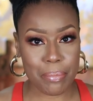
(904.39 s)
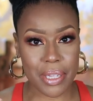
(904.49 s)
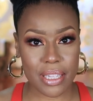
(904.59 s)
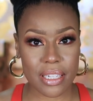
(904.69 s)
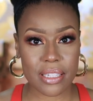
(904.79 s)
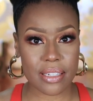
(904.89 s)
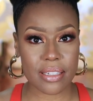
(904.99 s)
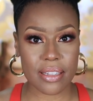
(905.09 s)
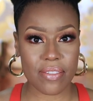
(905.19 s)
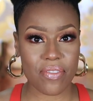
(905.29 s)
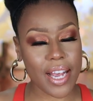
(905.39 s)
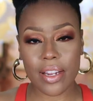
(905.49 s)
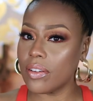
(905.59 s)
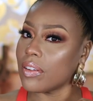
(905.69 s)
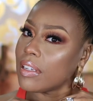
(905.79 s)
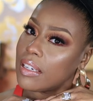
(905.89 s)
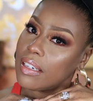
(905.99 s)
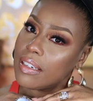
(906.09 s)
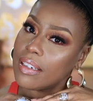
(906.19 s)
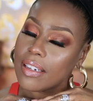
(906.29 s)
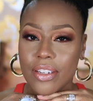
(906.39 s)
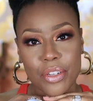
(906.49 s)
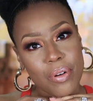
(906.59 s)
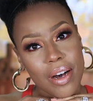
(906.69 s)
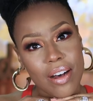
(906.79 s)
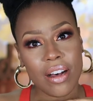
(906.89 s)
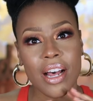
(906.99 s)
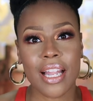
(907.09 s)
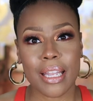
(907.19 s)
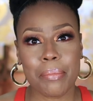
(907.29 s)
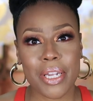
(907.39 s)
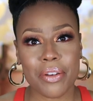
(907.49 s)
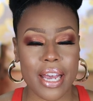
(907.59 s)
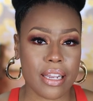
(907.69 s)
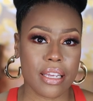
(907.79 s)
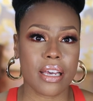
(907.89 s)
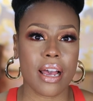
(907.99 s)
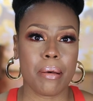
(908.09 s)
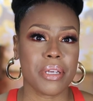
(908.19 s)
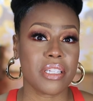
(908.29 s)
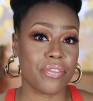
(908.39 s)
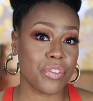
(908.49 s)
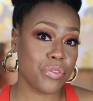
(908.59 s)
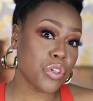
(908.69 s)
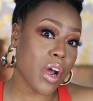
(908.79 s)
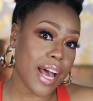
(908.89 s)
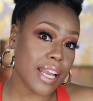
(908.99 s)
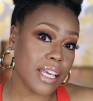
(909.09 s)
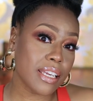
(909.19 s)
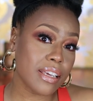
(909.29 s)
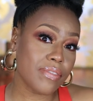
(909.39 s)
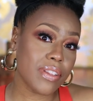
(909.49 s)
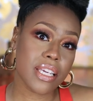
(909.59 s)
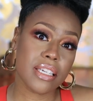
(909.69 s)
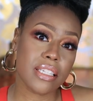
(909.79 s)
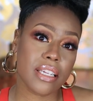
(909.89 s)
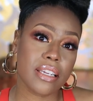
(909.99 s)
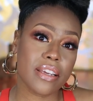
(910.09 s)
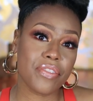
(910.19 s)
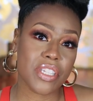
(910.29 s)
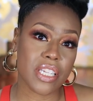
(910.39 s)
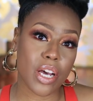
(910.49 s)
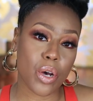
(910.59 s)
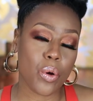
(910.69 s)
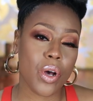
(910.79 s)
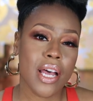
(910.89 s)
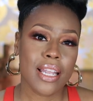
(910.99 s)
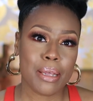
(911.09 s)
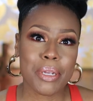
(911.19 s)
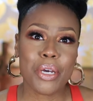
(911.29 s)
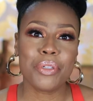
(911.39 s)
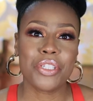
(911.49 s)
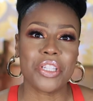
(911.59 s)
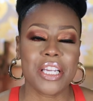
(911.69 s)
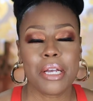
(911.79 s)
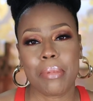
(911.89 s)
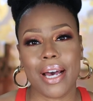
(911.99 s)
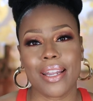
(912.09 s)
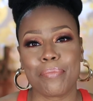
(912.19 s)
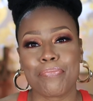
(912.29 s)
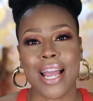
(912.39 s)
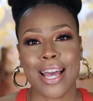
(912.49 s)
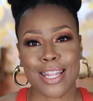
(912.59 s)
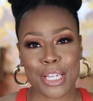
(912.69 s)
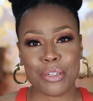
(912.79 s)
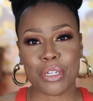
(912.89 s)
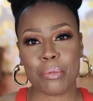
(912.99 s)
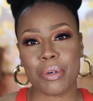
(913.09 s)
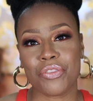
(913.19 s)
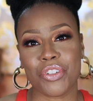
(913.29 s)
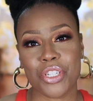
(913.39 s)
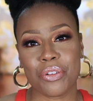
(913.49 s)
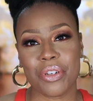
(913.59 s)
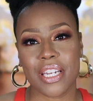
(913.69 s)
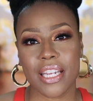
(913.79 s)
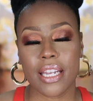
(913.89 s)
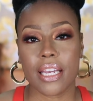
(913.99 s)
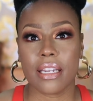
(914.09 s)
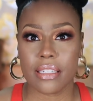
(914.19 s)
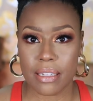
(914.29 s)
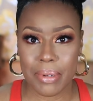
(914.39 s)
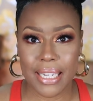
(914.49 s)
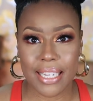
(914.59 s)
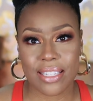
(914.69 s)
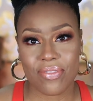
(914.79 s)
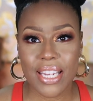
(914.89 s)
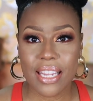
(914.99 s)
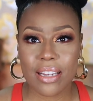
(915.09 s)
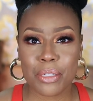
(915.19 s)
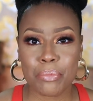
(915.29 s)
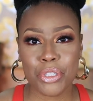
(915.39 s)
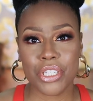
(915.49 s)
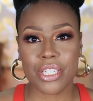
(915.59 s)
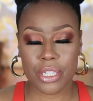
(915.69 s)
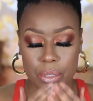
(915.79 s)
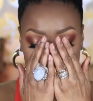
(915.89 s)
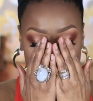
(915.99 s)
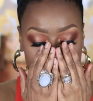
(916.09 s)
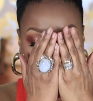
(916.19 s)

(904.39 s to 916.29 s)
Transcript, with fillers: But this is the final look, you all. Let me know down in the comments if you've tried any of these, and if so, let me know what you think about it. Thank you so much for tuning in, and until my next video, smooches.